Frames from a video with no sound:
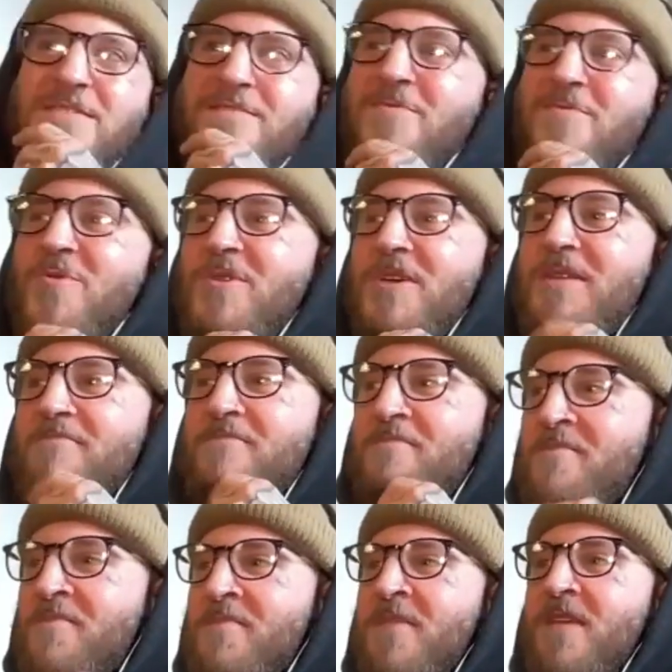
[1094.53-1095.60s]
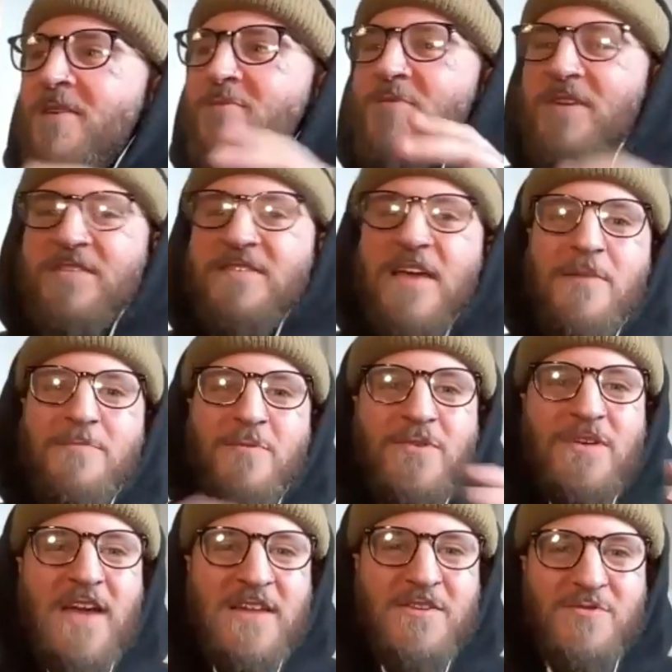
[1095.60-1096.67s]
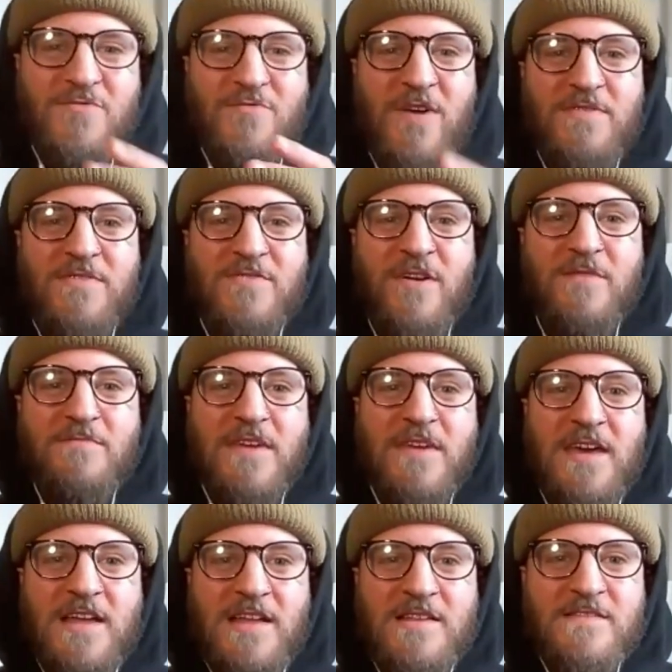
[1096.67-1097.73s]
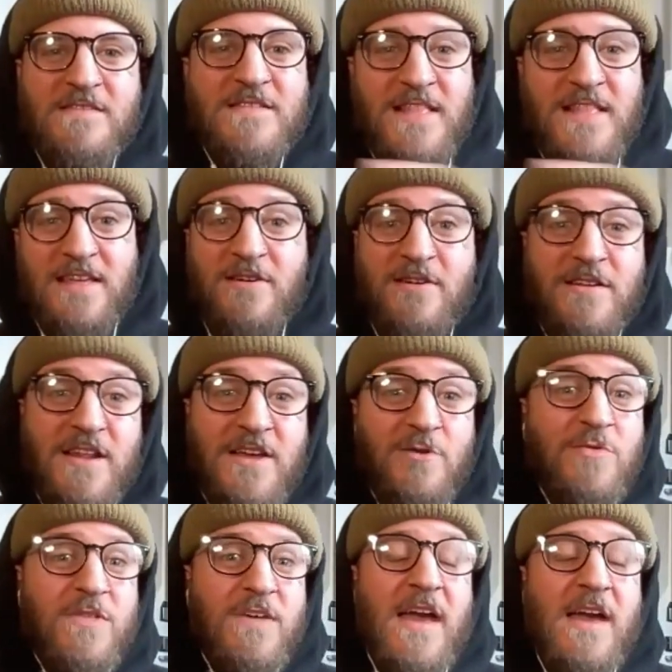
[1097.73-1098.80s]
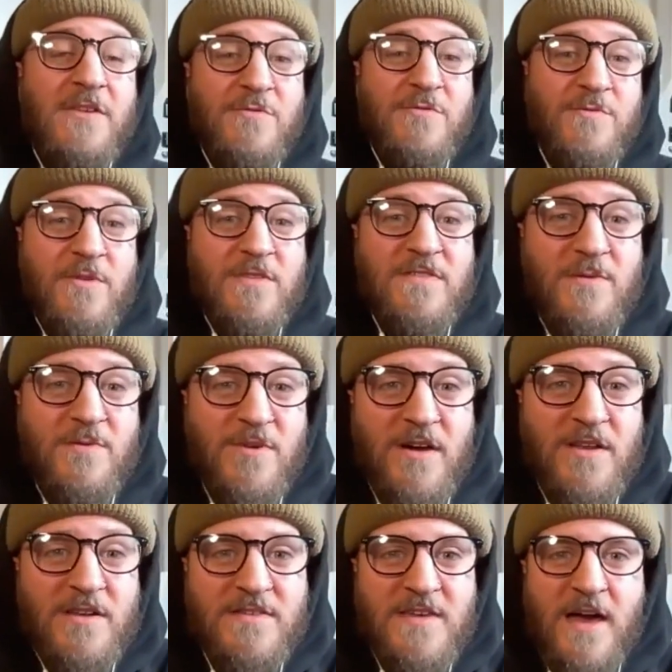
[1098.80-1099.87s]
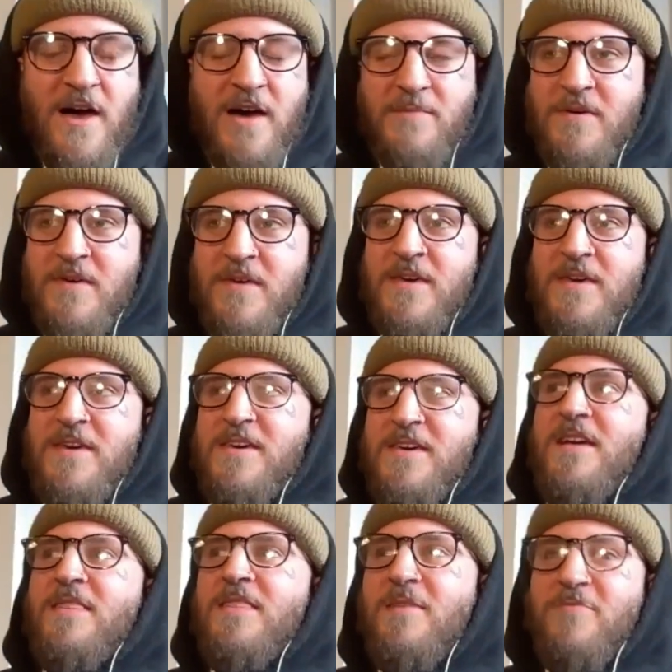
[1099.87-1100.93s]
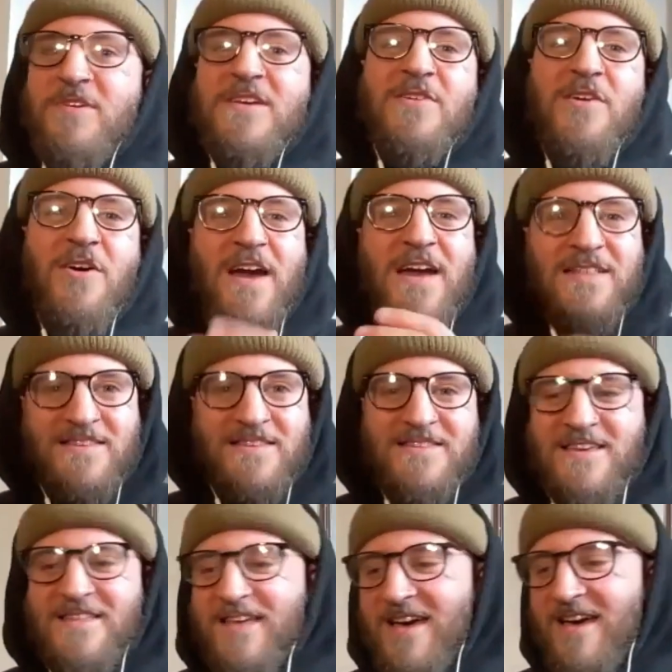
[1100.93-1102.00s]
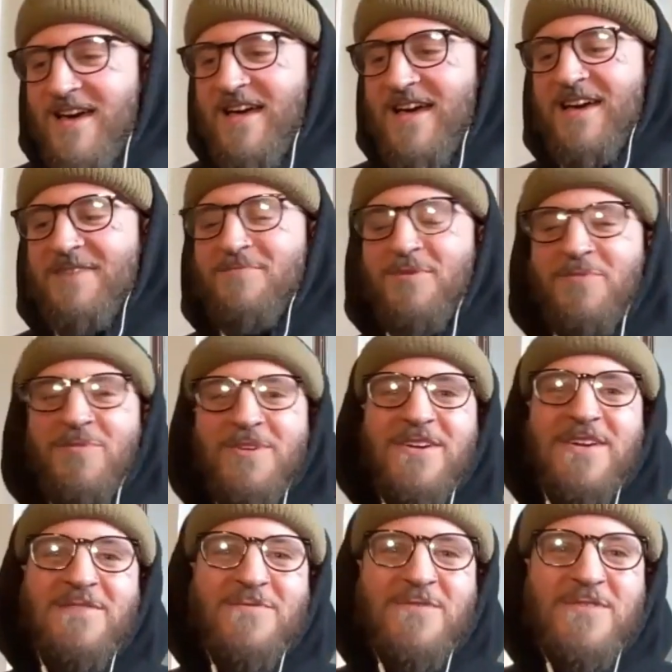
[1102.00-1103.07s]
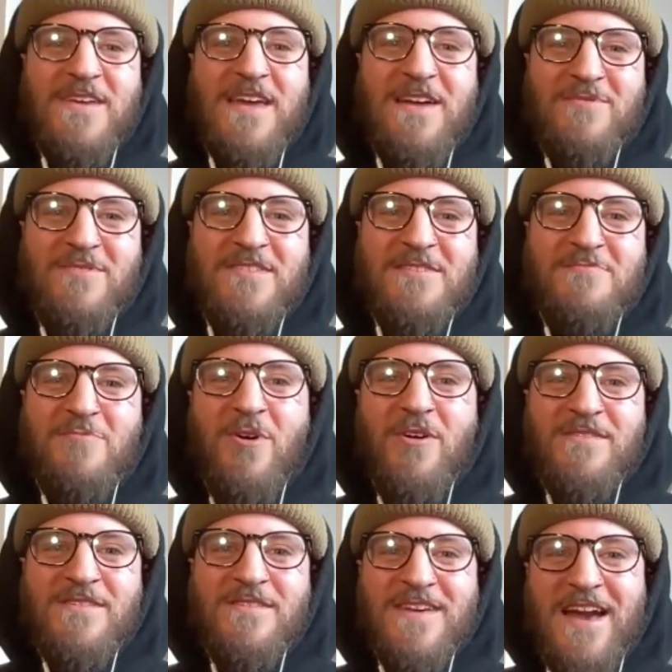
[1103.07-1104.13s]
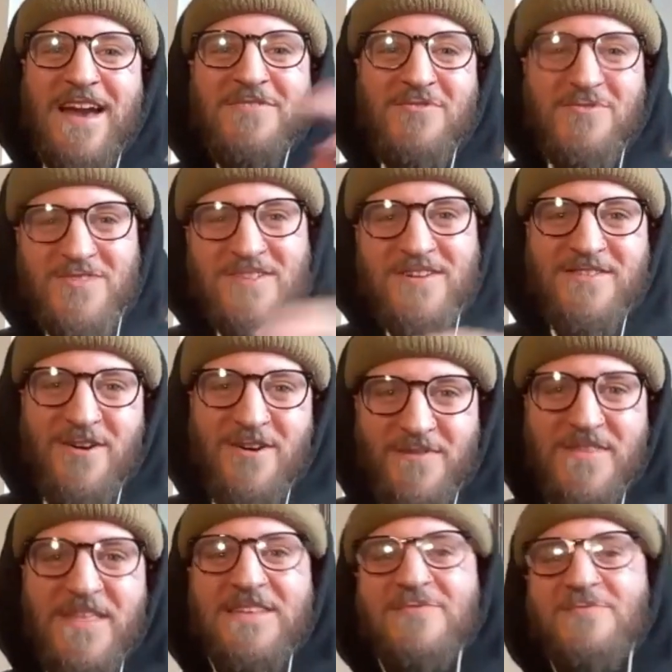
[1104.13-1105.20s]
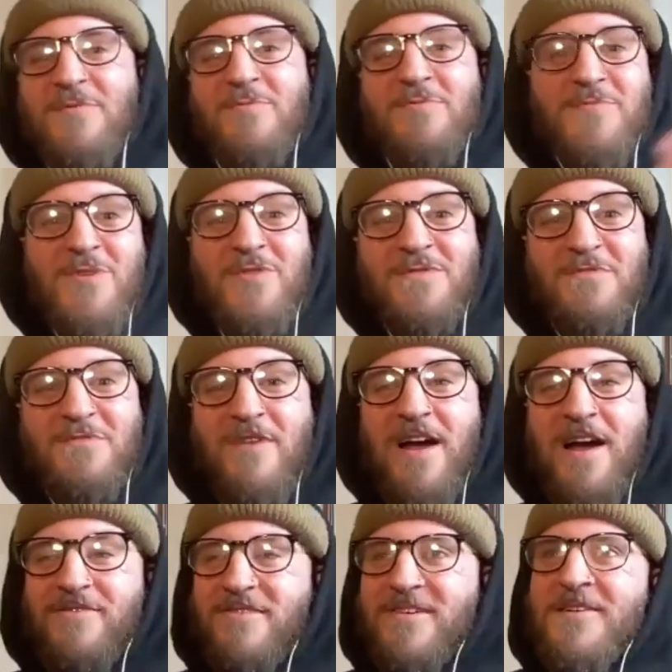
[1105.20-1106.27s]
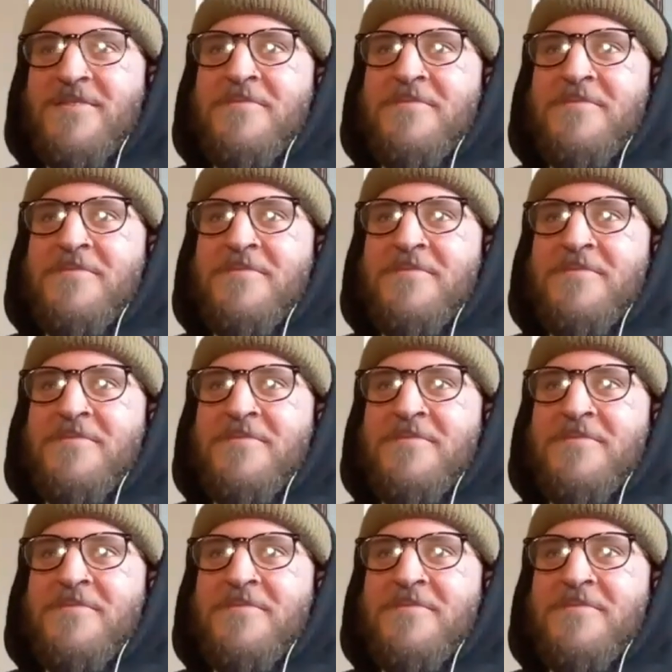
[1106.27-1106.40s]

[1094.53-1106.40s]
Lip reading: in the morning, we set up all the candles around the drum kit and just lit all the candles once they were kind of set up. And then we got Ed to sit there and we were looking through the camera to see what candles looked off and that. So we would move them around.